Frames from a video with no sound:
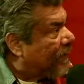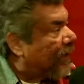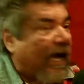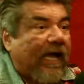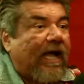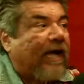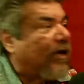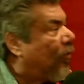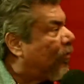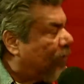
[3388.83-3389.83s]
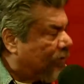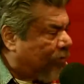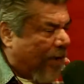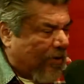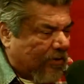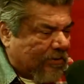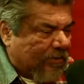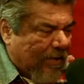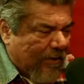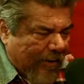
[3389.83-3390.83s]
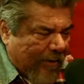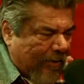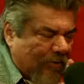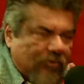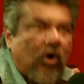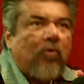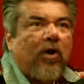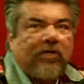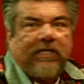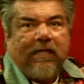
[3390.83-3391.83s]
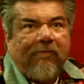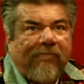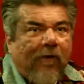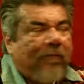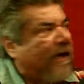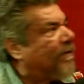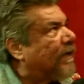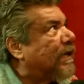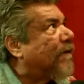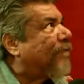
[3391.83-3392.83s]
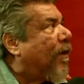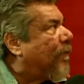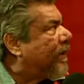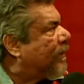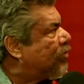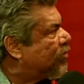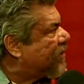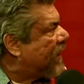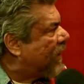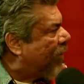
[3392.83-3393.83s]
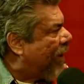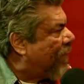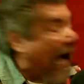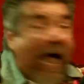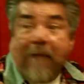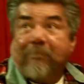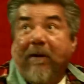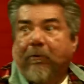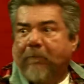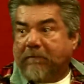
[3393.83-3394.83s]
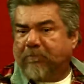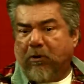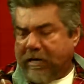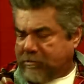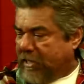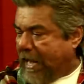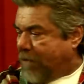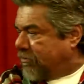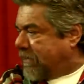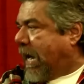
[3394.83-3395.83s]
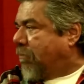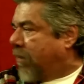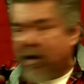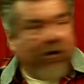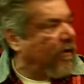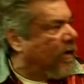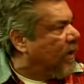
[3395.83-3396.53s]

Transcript: I go, grandma goes, George, where do you think they filmed that? I think they filmed it in New Zealand, Grandma. I want to go.